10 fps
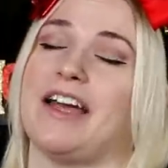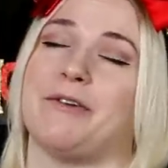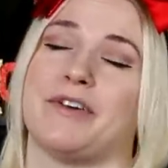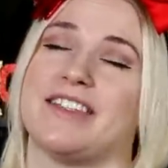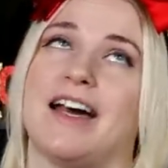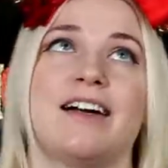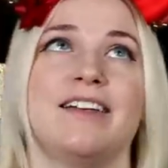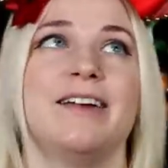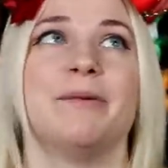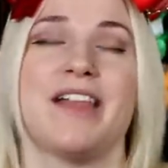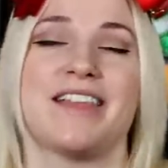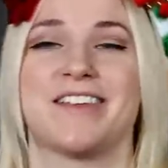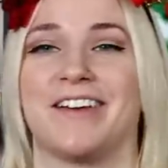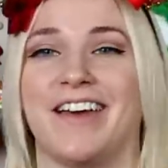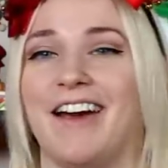I know exactly where that's
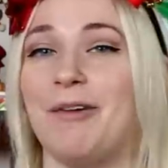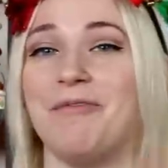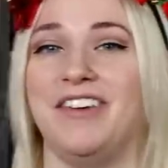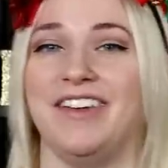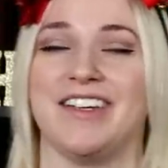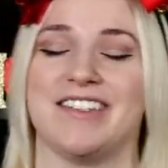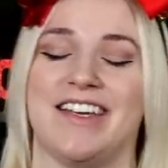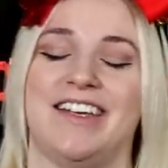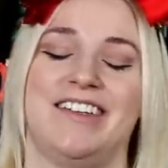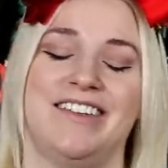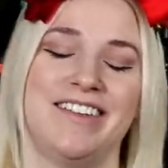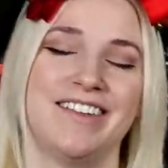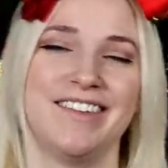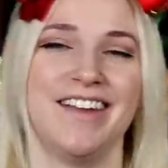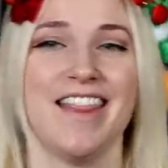gonna go. I'm really excited.
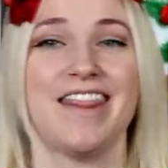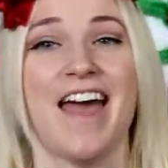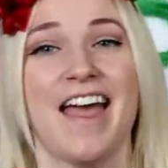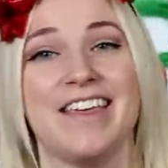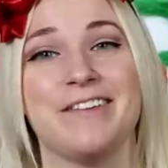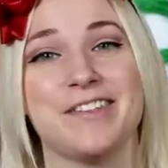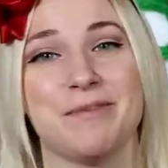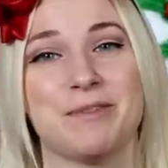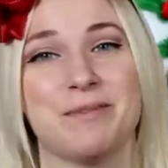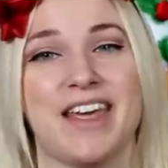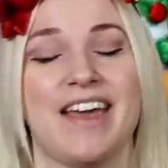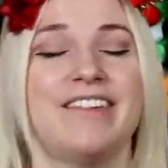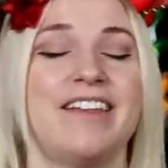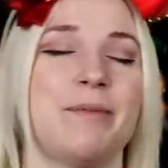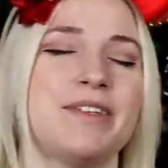Thank you so much,
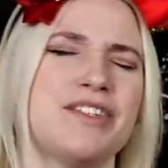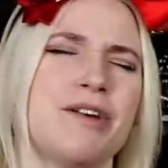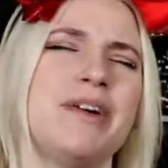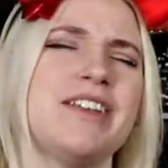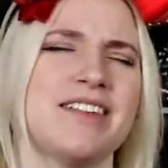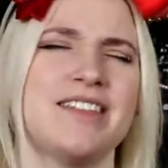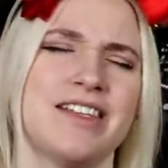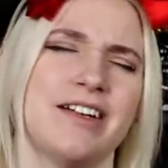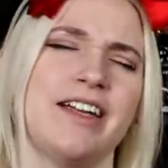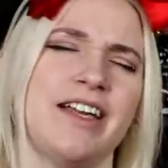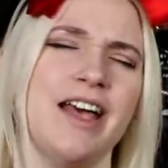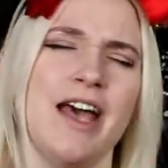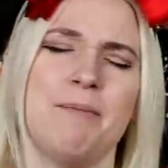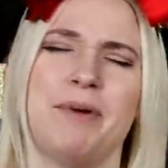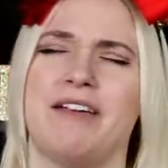Michaela. That was so unnecessary,
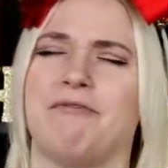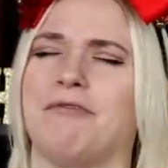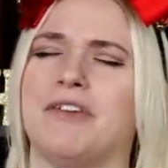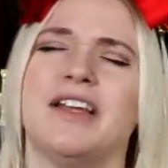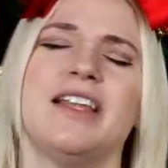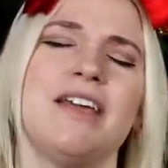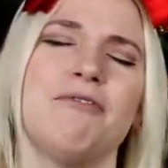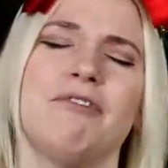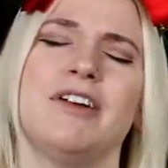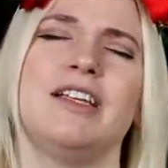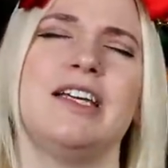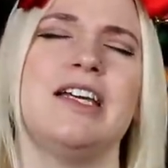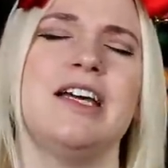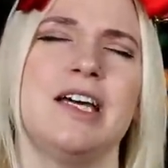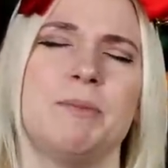but really,
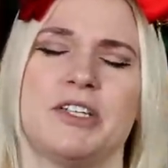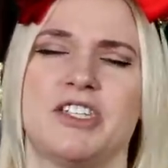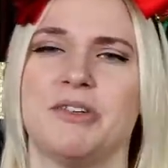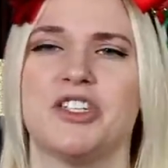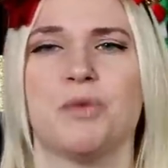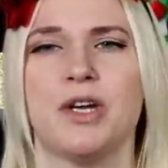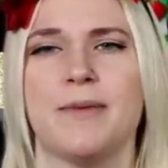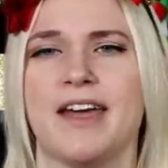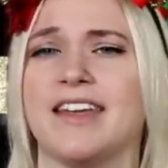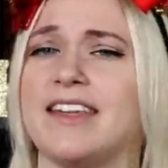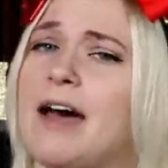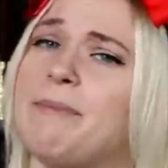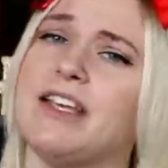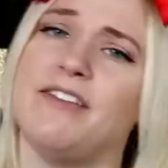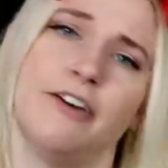really brought so much joy to me. I cannot
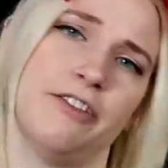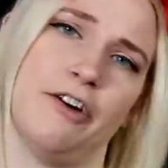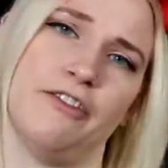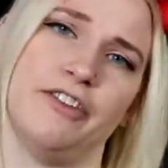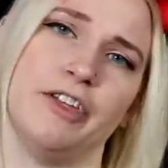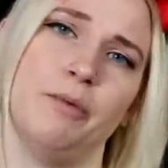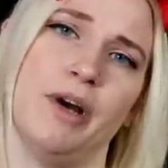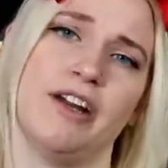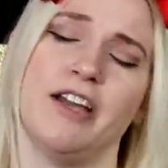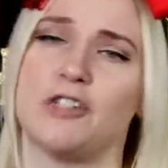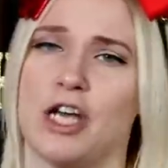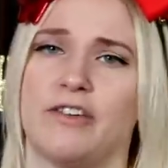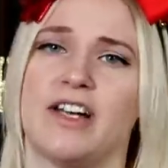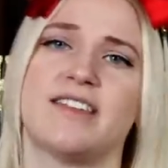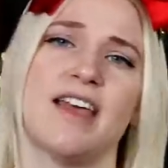believe how thoughtful you were and how
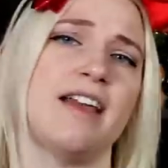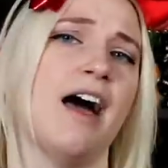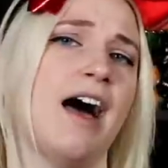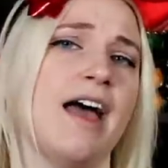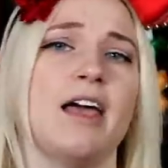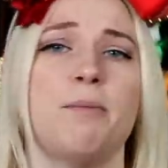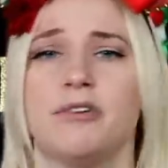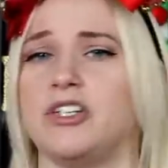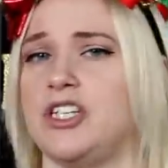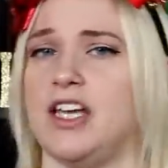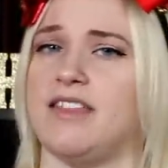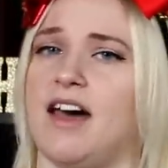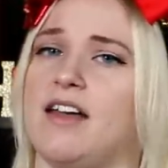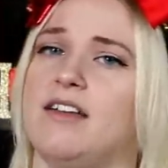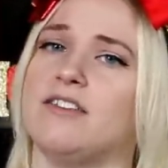generous, and I appreciate
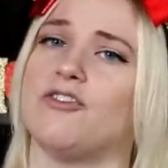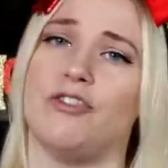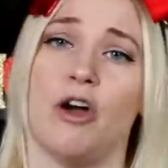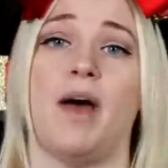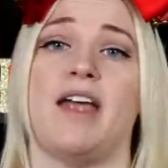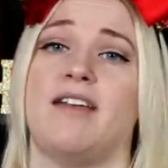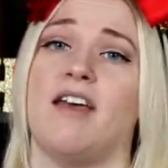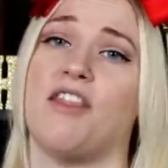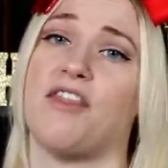that to no end.